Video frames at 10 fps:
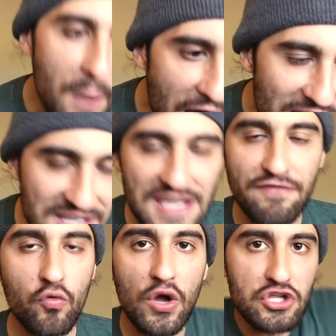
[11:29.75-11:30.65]
But
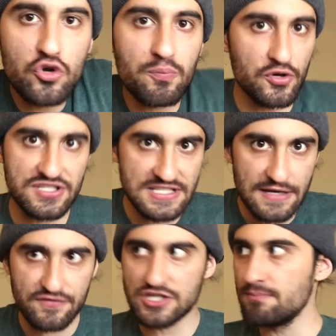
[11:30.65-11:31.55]
if what you
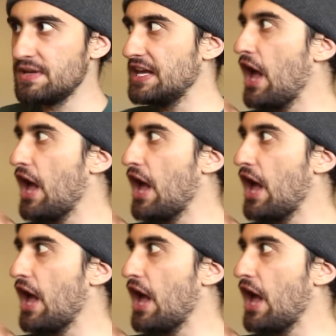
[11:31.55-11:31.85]
perceive to be